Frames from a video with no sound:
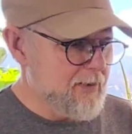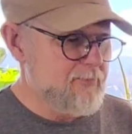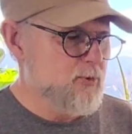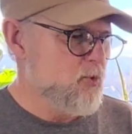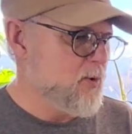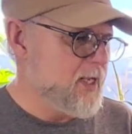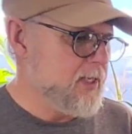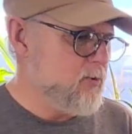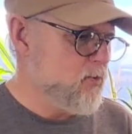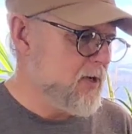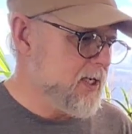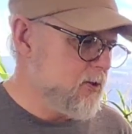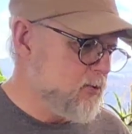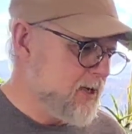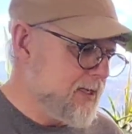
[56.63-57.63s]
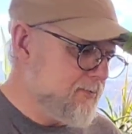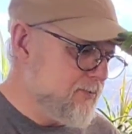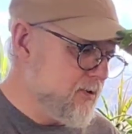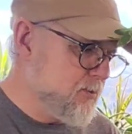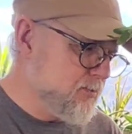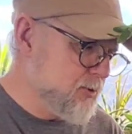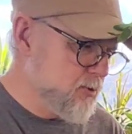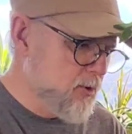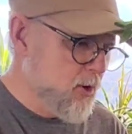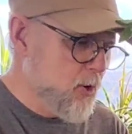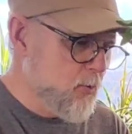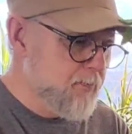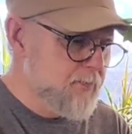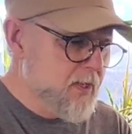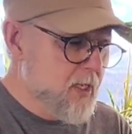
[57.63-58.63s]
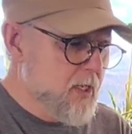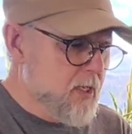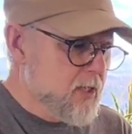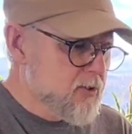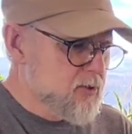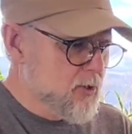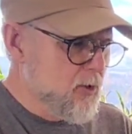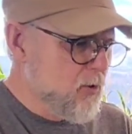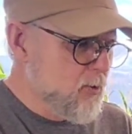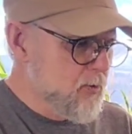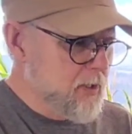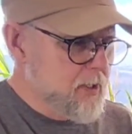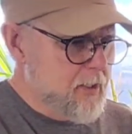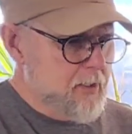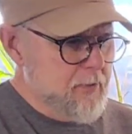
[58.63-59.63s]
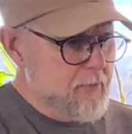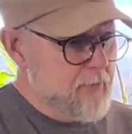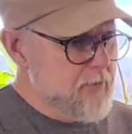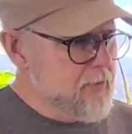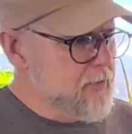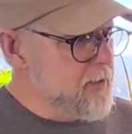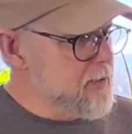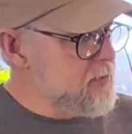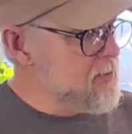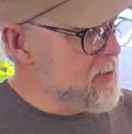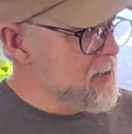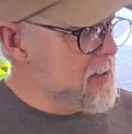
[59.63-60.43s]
to wait for them to grow. So these little